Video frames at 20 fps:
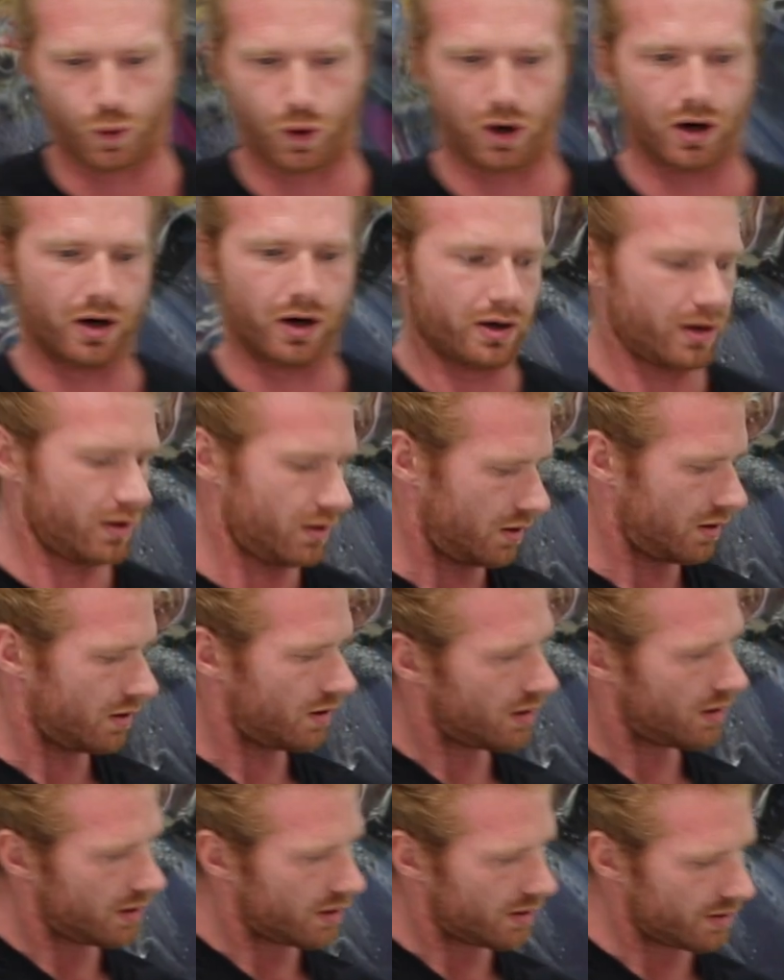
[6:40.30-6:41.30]
work
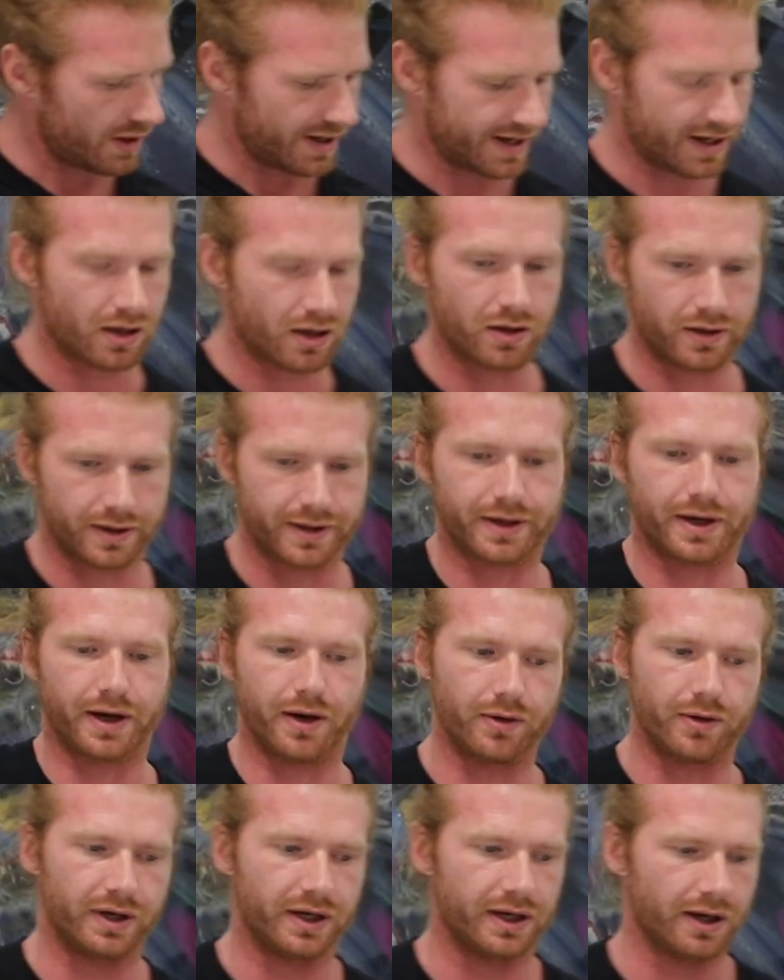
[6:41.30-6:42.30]
like clear
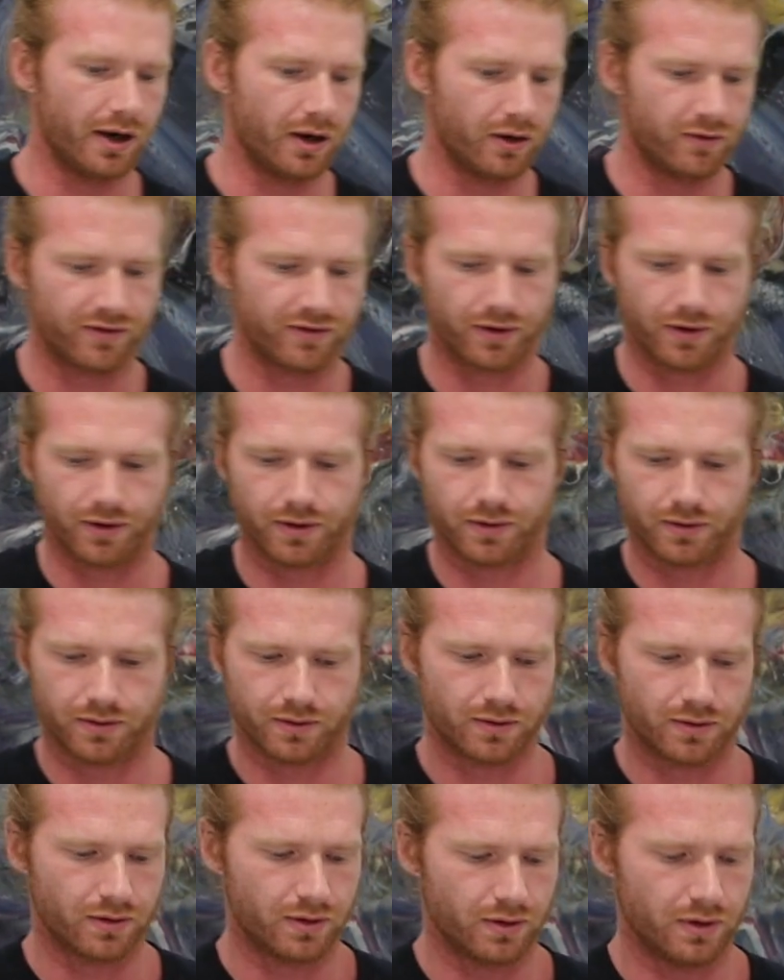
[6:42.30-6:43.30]
coating over
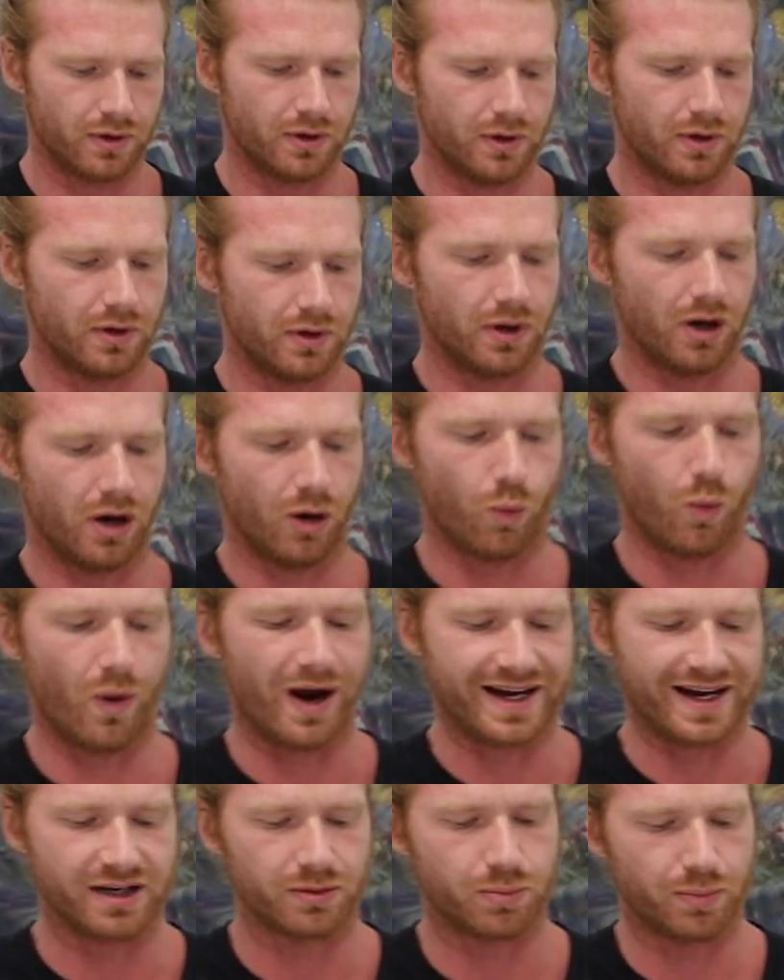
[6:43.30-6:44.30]
a
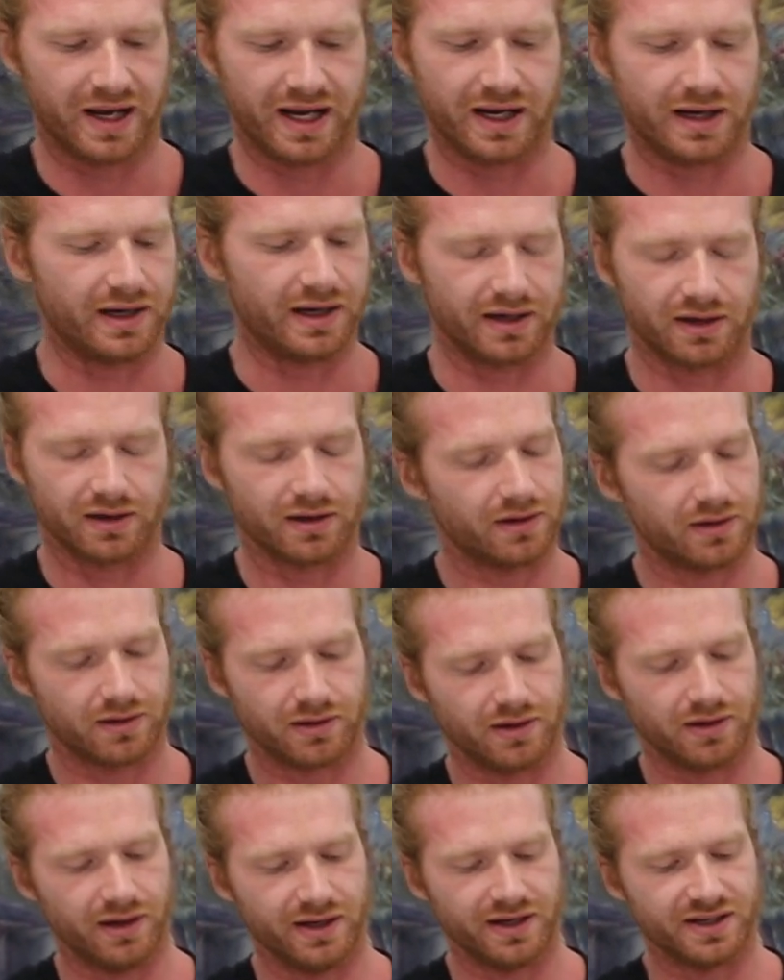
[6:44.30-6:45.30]
white painting.
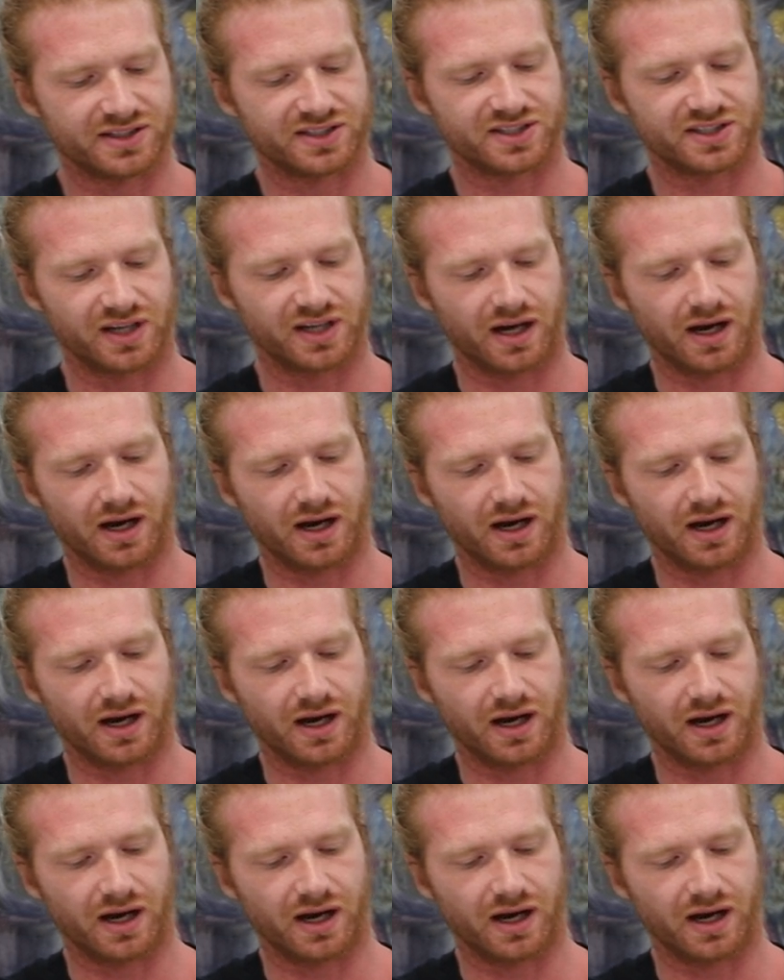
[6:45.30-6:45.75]
It's